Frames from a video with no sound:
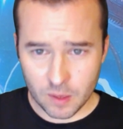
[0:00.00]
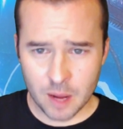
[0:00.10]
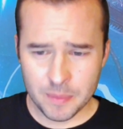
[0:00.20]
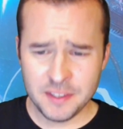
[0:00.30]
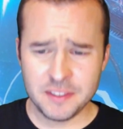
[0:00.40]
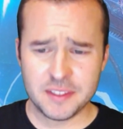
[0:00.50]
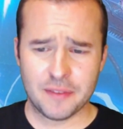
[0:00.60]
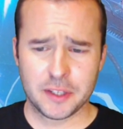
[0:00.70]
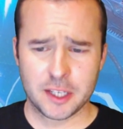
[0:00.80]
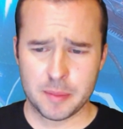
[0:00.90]
This is
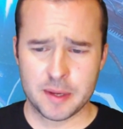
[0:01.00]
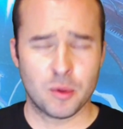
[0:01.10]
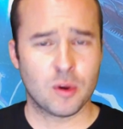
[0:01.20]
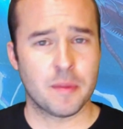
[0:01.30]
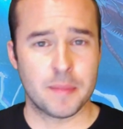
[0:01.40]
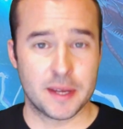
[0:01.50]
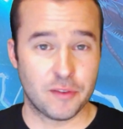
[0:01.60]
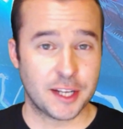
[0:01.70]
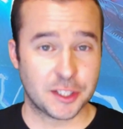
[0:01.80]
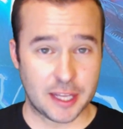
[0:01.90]
definitely going to be more of a
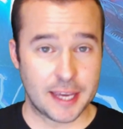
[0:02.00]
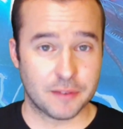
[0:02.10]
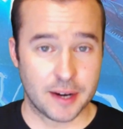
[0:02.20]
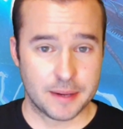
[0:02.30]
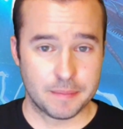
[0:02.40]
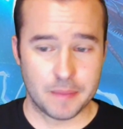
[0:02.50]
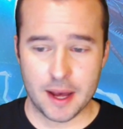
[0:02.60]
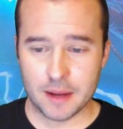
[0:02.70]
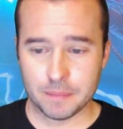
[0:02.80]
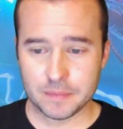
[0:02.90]
mid-range, late
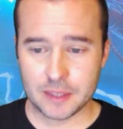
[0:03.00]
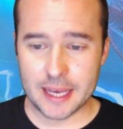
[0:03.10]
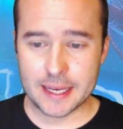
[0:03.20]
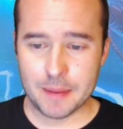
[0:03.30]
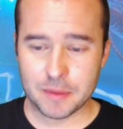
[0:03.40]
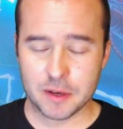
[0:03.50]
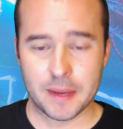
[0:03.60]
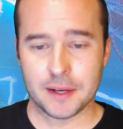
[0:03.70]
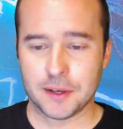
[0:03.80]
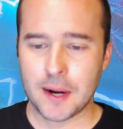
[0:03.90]
game
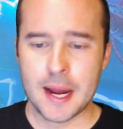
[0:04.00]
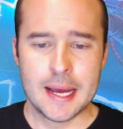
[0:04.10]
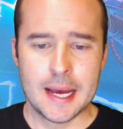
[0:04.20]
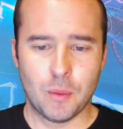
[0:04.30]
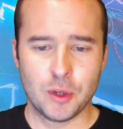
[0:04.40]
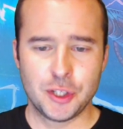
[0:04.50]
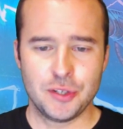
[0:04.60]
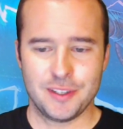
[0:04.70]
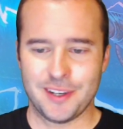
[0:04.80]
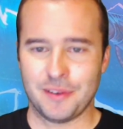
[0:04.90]
commander.
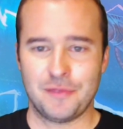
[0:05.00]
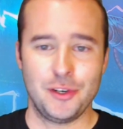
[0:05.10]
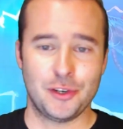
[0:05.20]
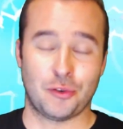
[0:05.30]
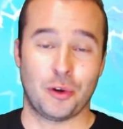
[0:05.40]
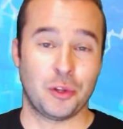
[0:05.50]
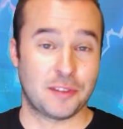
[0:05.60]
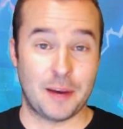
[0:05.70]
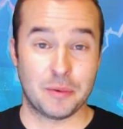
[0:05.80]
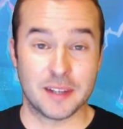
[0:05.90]
You know, if you just roll this
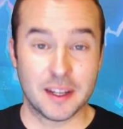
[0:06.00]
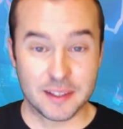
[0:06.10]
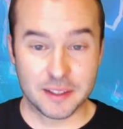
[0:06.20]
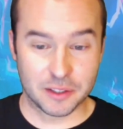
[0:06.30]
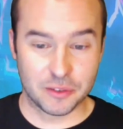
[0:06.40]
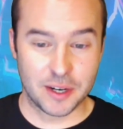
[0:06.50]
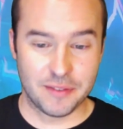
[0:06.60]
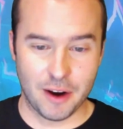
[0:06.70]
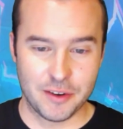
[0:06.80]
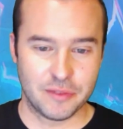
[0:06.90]
out with nothing in the
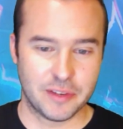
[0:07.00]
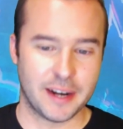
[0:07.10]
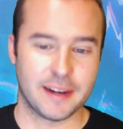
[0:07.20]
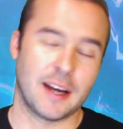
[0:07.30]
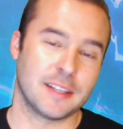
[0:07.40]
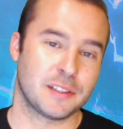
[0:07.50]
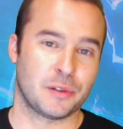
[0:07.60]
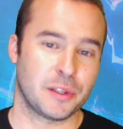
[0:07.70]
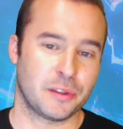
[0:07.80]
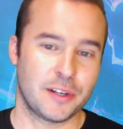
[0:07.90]
graveyard, you've got a nice
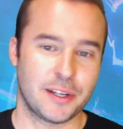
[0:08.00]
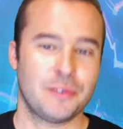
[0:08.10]
3/3.